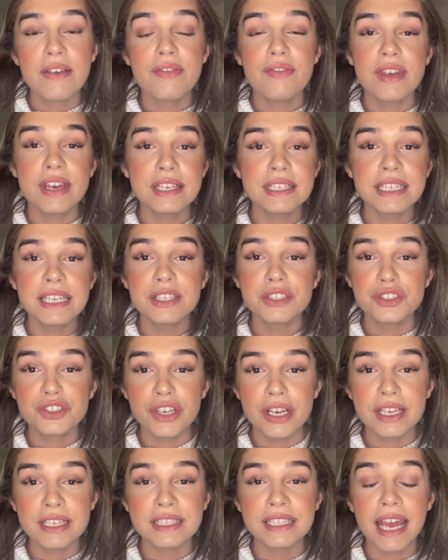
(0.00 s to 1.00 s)
This is
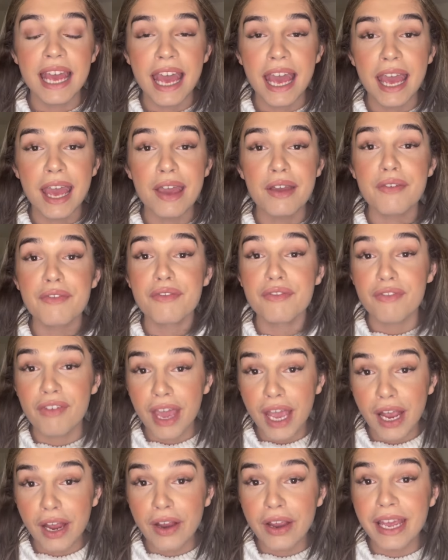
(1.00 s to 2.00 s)
just a
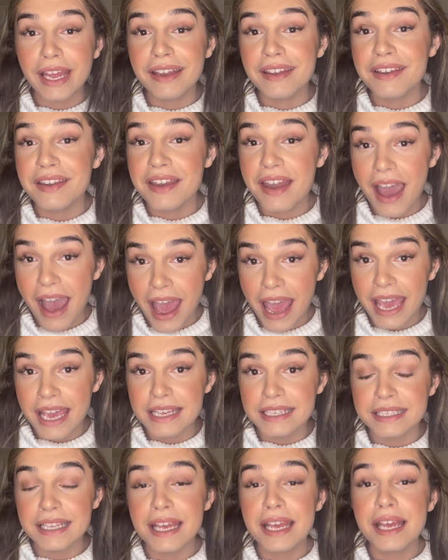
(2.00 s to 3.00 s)
very nice